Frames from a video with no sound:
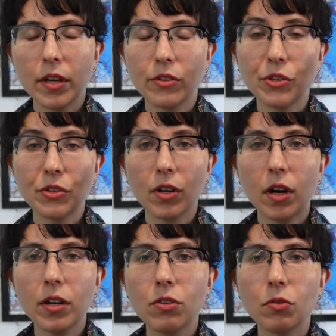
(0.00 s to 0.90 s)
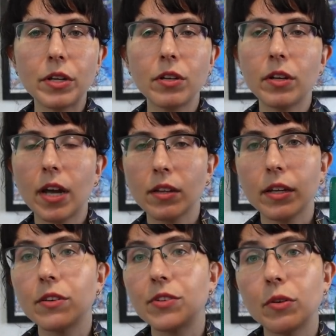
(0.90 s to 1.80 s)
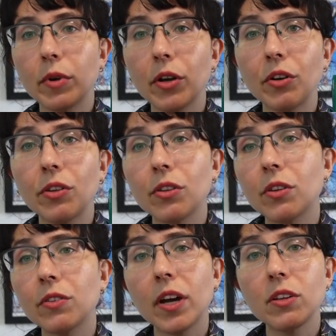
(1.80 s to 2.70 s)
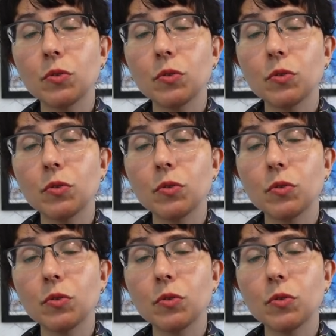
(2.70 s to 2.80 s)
I just got it, so I didn't add like a D-ring or anything on the side,